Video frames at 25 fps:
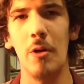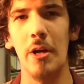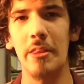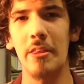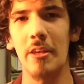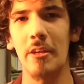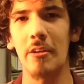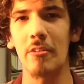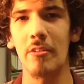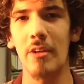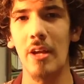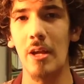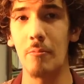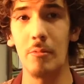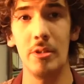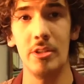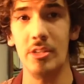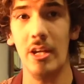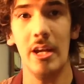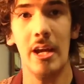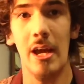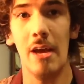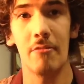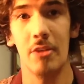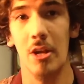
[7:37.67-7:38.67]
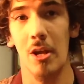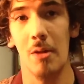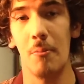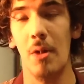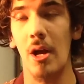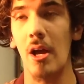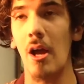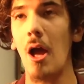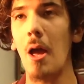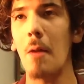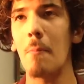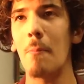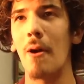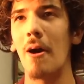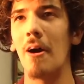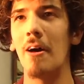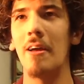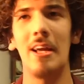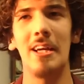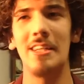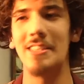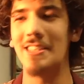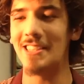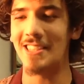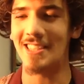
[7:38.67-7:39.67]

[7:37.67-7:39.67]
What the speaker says: I think her name is. I have it on my iPod.